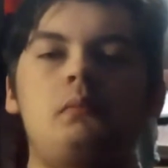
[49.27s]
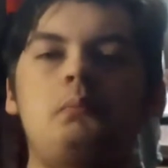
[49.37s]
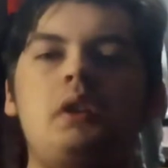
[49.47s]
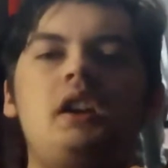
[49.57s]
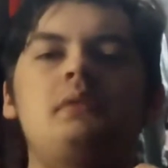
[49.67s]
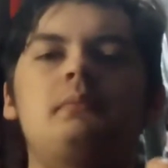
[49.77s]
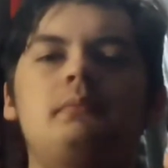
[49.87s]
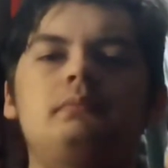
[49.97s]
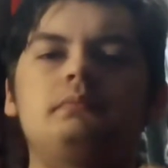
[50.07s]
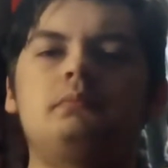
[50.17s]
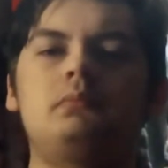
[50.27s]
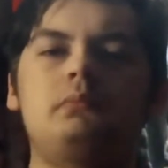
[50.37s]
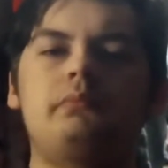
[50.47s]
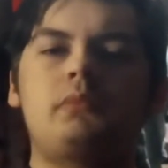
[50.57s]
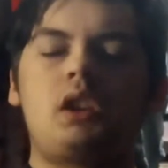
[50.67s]
But,
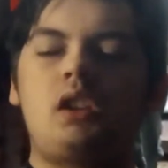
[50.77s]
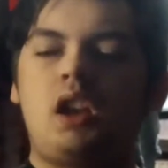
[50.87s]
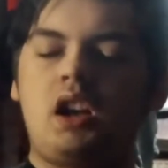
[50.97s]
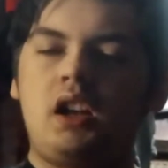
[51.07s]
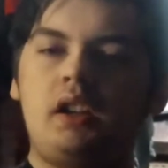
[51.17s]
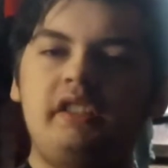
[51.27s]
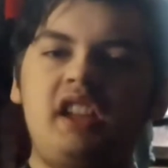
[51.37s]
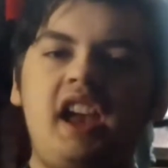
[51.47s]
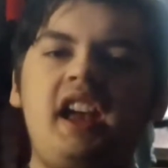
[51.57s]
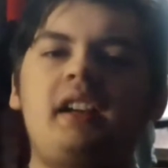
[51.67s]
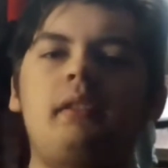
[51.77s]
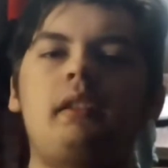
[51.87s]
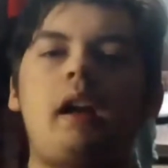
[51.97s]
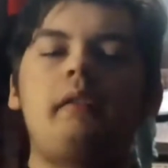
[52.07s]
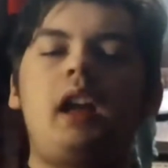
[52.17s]
yeah,
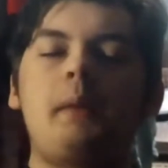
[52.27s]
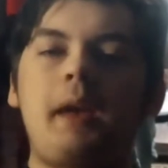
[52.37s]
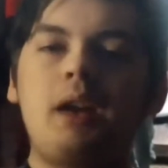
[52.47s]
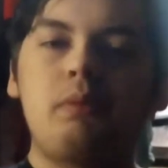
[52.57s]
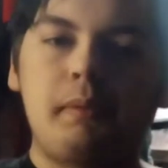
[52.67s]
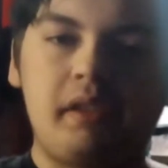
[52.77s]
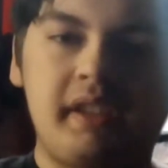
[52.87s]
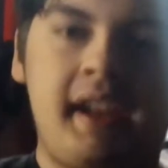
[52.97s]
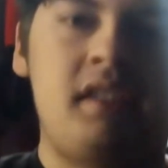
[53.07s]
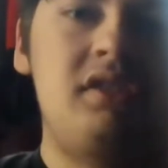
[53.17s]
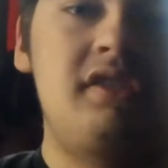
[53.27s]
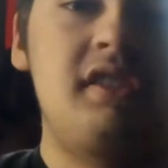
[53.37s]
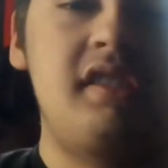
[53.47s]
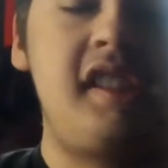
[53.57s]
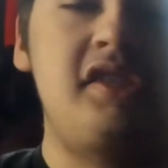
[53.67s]
I'm happy about that
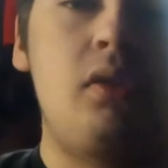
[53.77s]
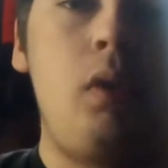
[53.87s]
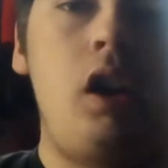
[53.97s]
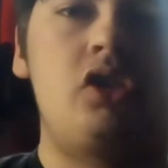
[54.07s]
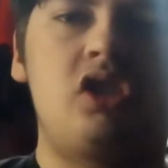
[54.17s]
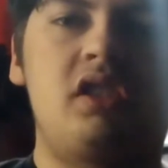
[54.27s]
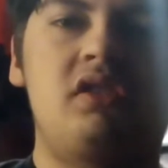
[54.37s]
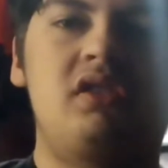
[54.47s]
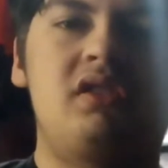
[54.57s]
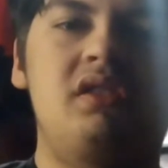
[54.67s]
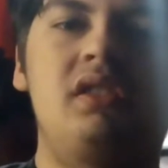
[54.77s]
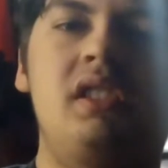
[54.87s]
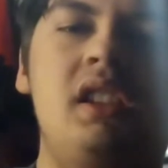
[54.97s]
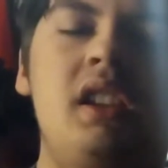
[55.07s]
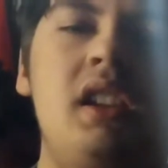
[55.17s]
because I still watch it.
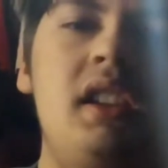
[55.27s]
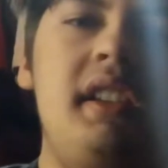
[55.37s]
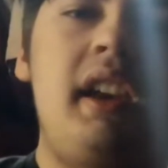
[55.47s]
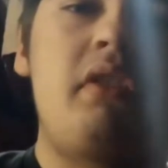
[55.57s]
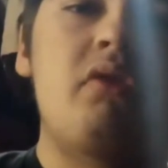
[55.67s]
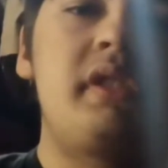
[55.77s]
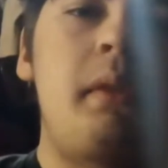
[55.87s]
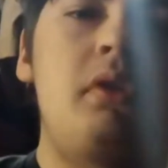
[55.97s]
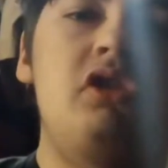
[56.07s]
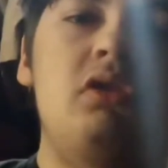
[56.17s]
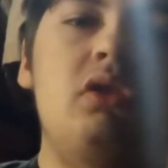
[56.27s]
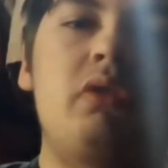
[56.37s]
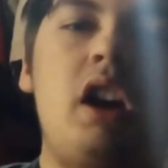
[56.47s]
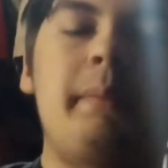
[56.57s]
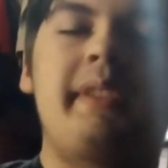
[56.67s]
And of course, I want you to
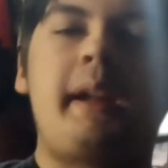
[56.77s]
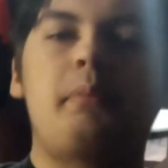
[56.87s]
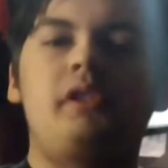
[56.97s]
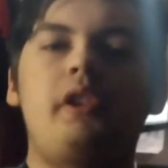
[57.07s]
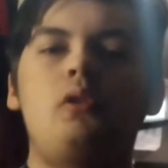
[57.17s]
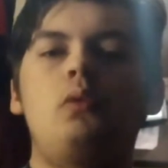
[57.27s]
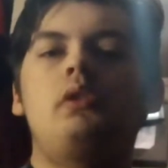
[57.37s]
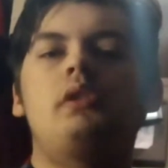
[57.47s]
comment that below.